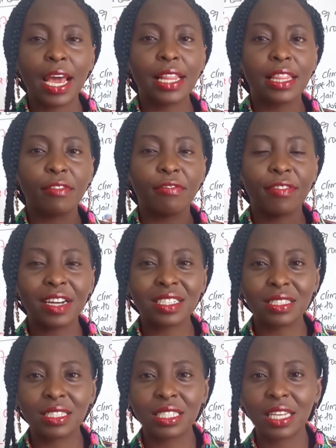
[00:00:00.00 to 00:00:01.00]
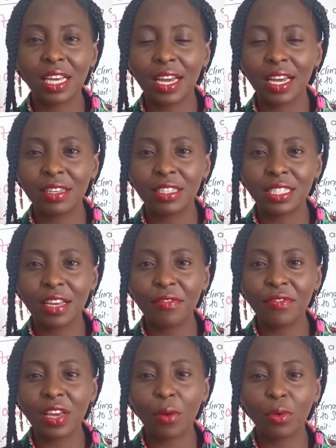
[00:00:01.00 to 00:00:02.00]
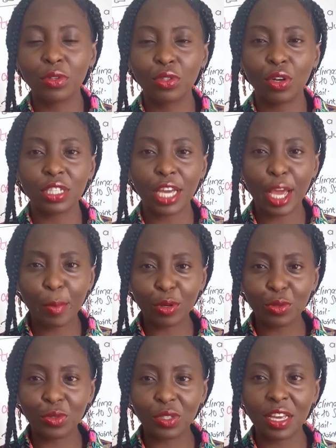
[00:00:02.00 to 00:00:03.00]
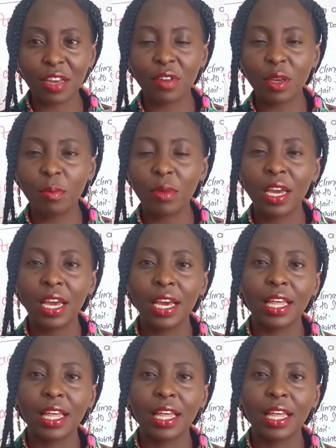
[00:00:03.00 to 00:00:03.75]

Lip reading: and the first savior was not able to save him.